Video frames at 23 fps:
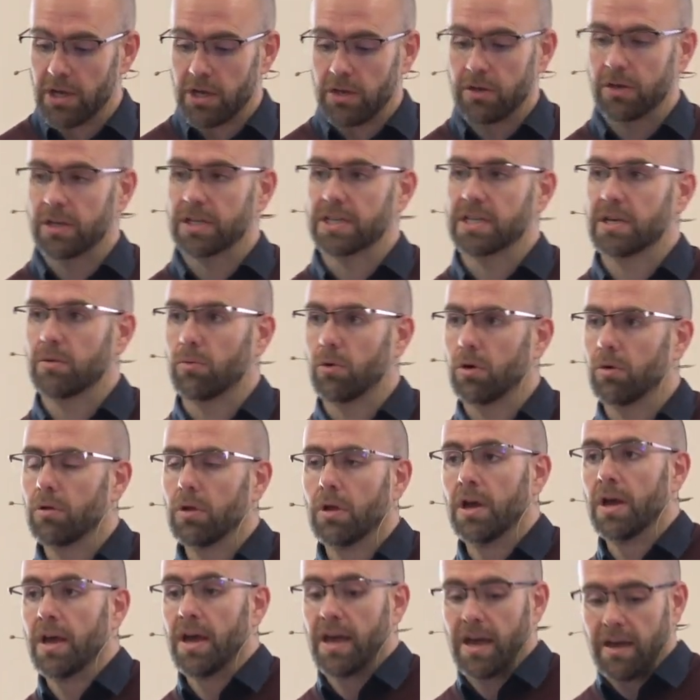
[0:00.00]
You could say, well,
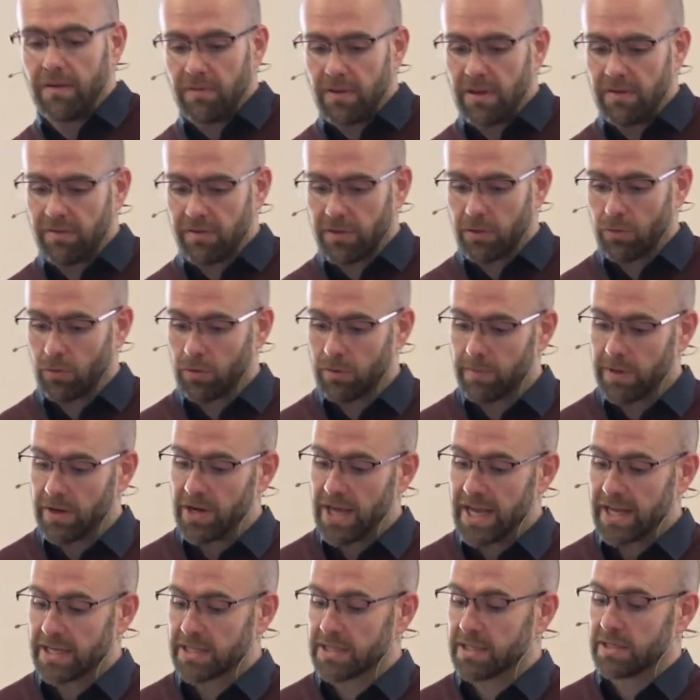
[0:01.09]
have you ever thought
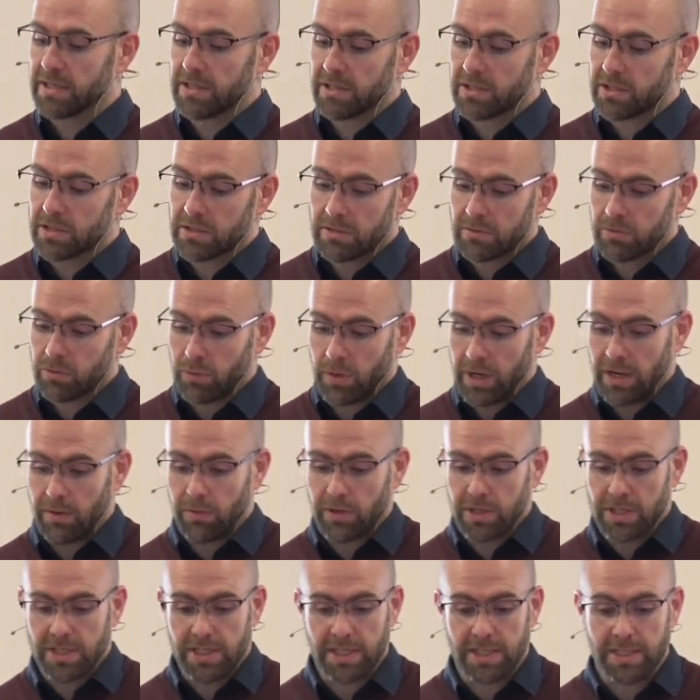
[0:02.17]
about Exodus
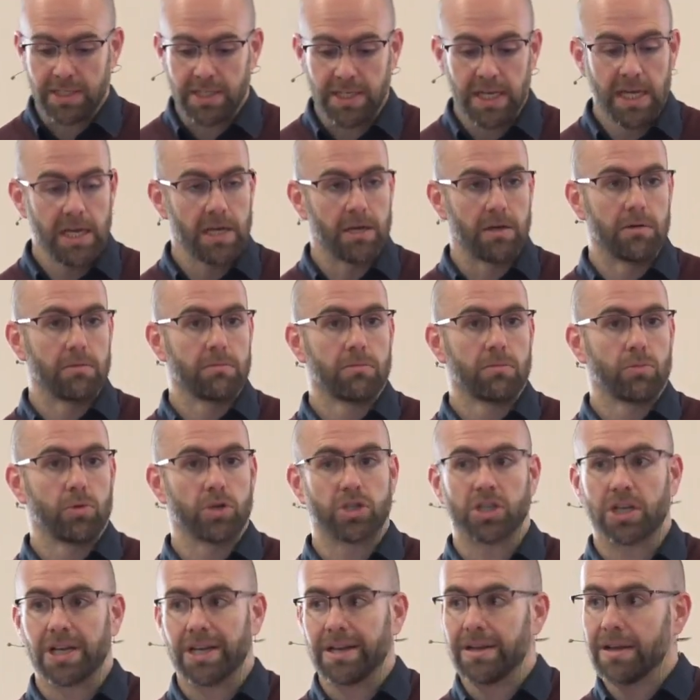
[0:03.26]
21:16,
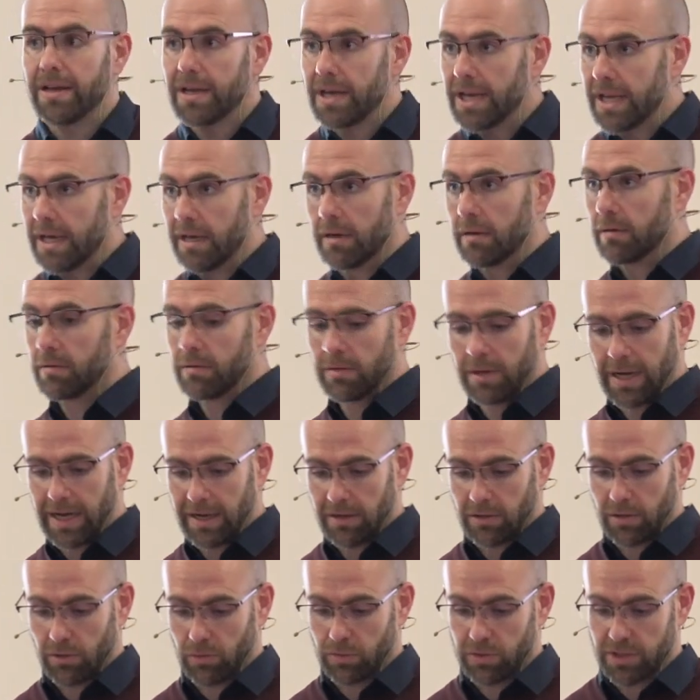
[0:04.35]
which clearly
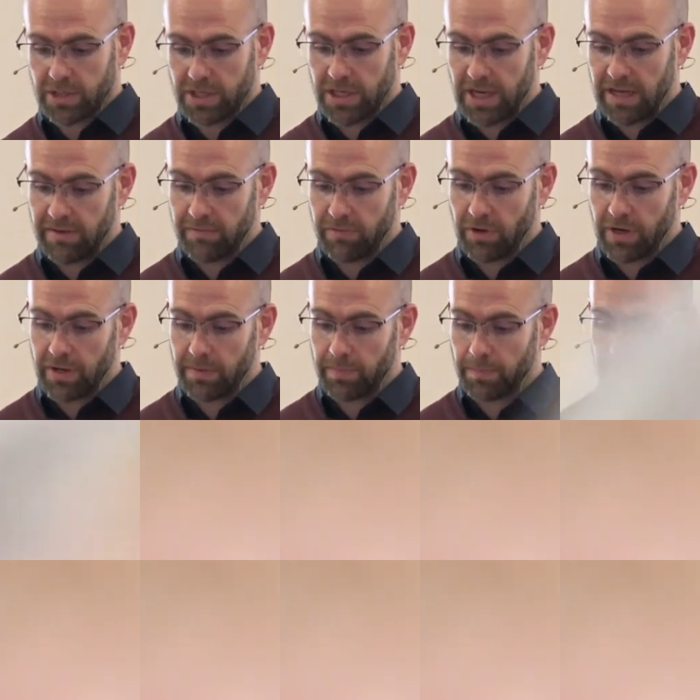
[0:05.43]
outlaws slavery?